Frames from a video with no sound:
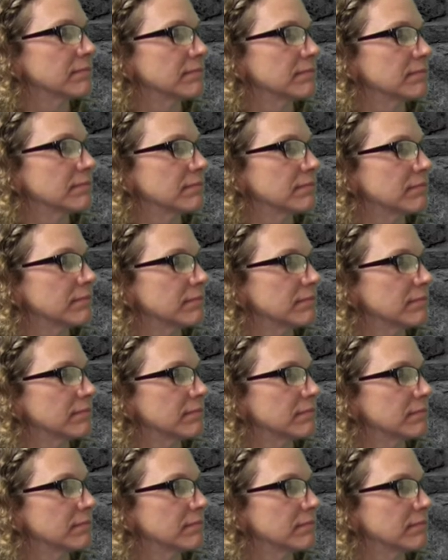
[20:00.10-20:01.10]

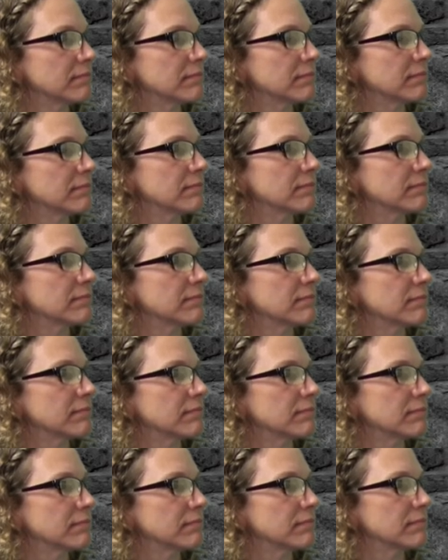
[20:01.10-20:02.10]

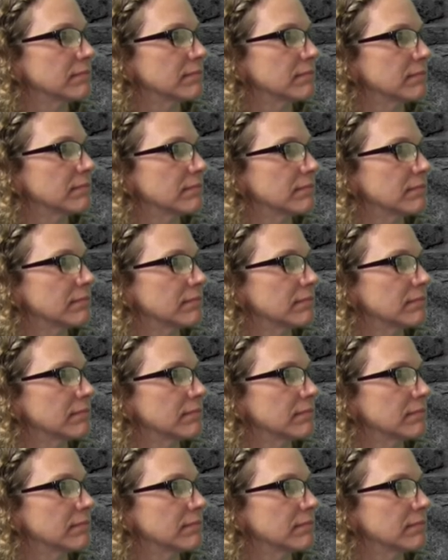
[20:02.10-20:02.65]
The person shown says nothing.